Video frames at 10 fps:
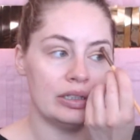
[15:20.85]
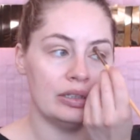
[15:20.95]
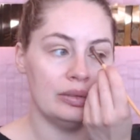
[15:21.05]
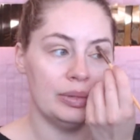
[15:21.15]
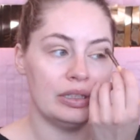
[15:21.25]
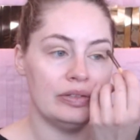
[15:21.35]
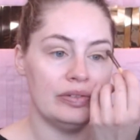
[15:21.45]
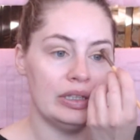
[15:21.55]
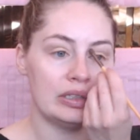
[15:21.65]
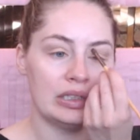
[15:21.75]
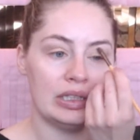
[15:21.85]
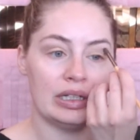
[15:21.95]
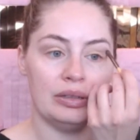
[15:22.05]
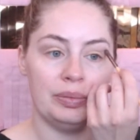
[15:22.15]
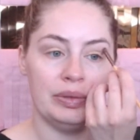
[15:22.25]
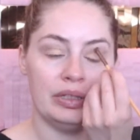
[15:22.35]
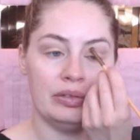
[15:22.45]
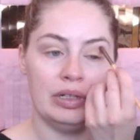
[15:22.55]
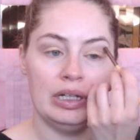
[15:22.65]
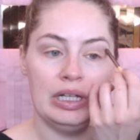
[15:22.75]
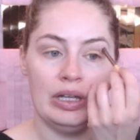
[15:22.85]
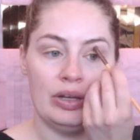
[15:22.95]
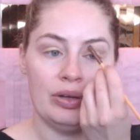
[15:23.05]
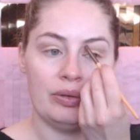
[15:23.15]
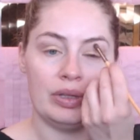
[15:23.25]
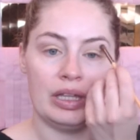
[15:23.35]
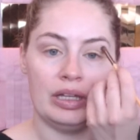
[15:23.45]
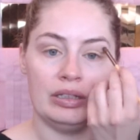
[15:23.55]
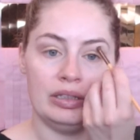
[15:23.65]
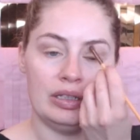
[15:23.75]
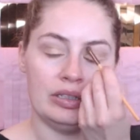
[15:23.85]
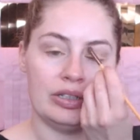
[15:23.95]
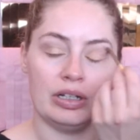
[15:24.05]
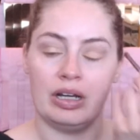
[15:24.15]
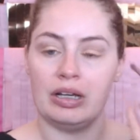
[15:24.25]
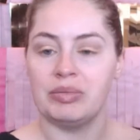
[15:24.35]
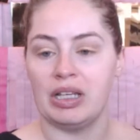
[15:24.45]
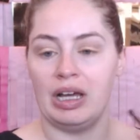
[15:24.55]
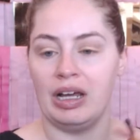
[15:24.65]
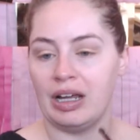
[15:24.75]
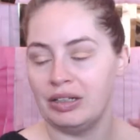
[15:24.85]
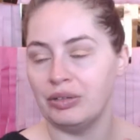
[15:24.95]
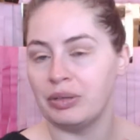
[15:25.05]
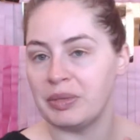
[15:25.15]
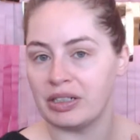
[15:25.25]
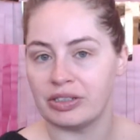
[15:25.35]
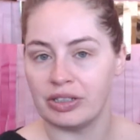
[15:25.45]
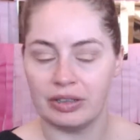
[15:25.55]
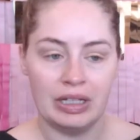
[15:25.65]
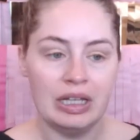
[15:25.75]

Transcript: Can you believe it? That's going to help you with anti-aging. I know I'm gushing,